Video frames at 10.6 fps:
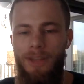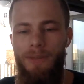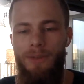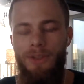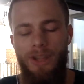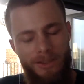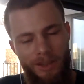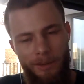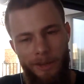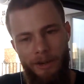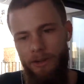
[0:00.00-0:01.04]
for JSON
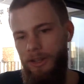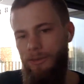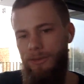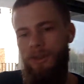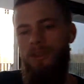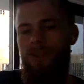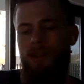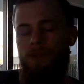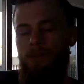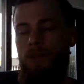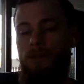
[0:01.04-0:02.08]
API, or even in
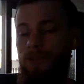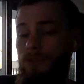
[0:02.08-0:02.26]
general, also